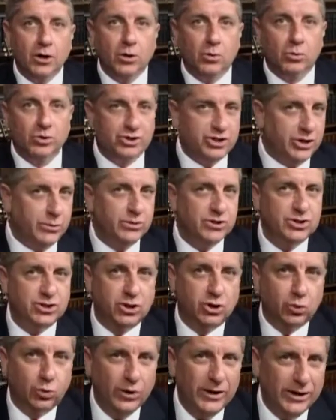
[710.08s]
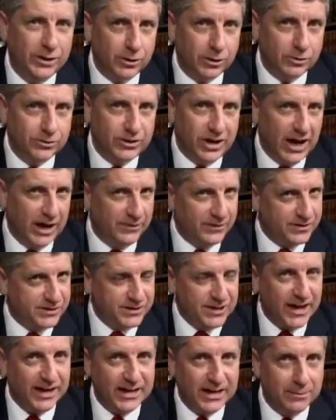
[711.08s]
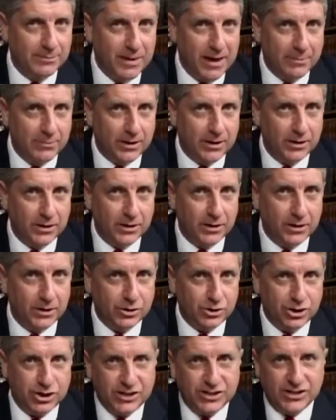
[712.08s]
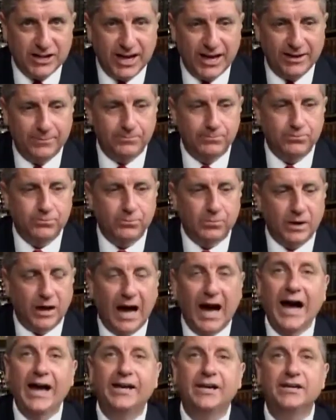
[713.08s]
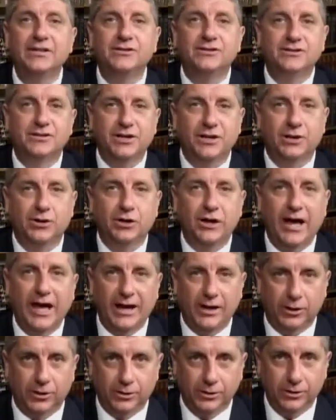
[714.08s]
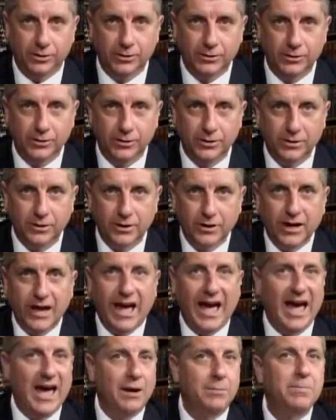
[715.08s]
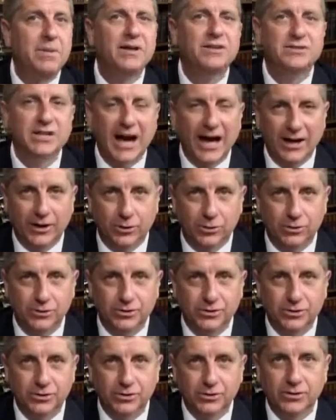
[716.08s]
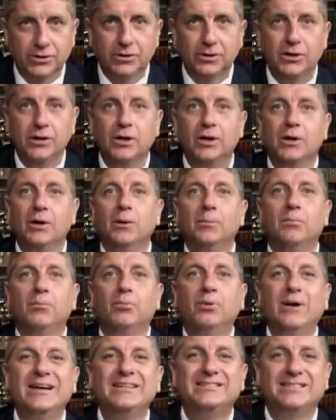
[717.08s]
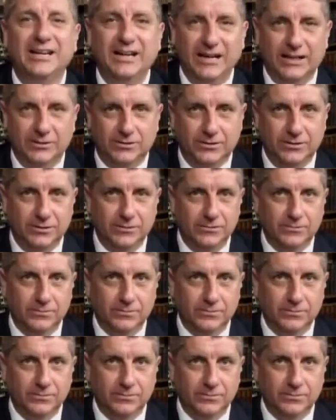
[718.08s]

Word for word: When she was grilled on the Second Amendment, she said, I consider Heller and McDonald precedent.